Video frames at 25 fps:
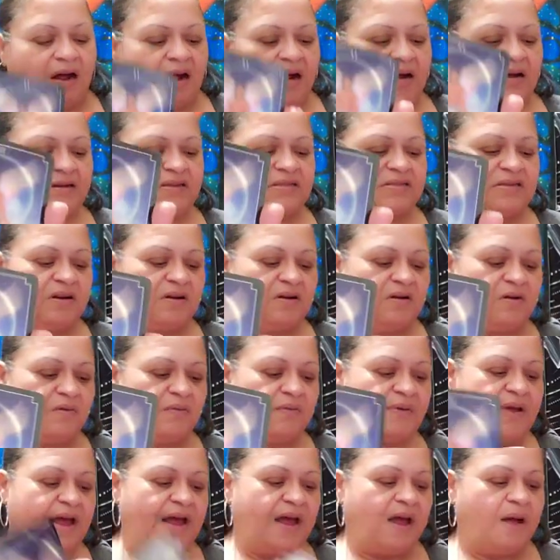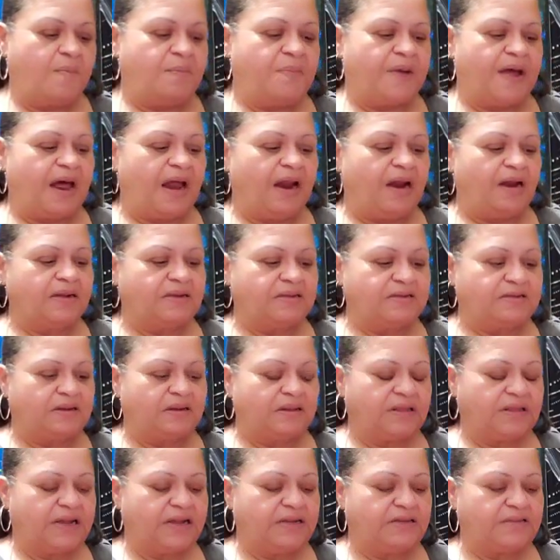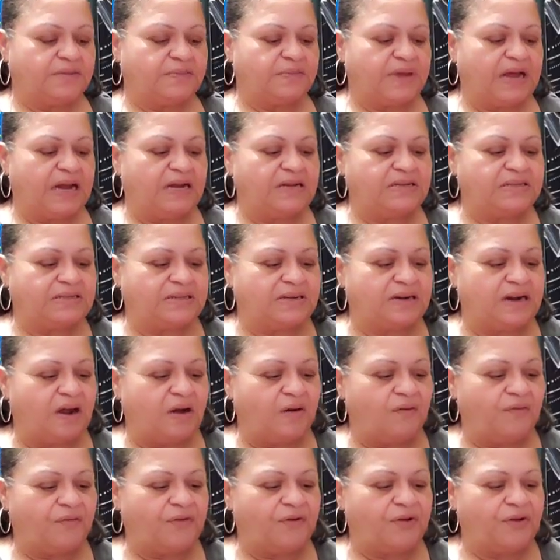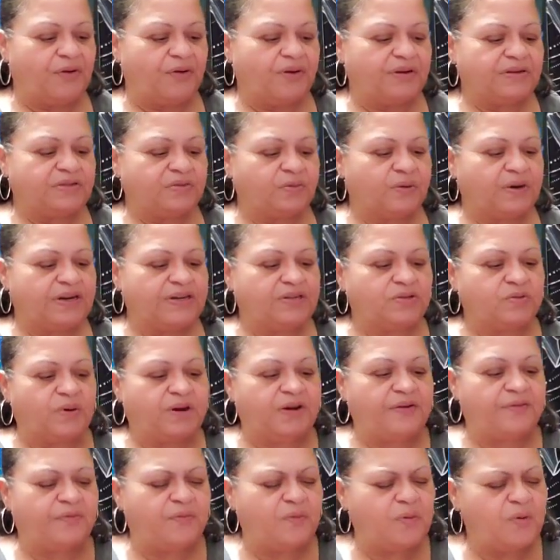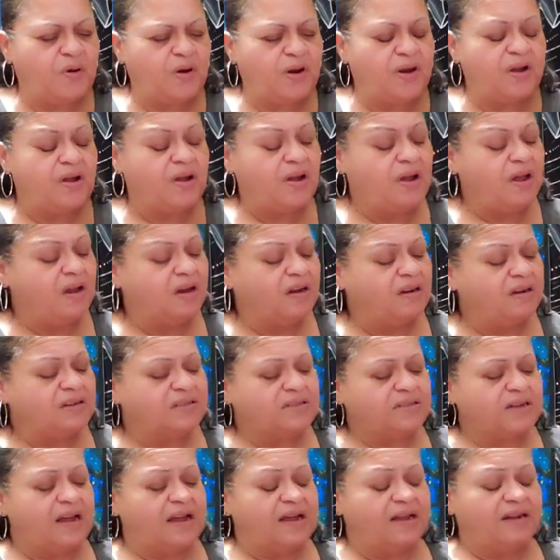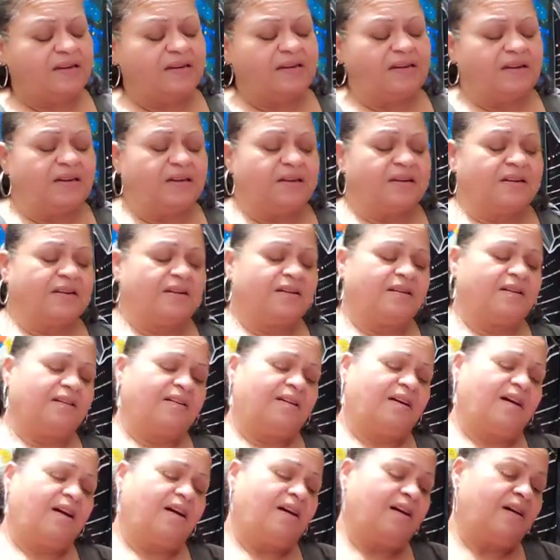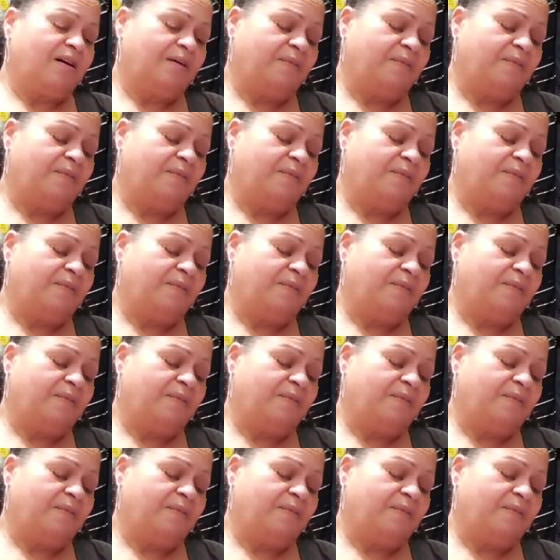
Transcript: also we have balance so uh, things are balancing out for you in 2024 looks like look um,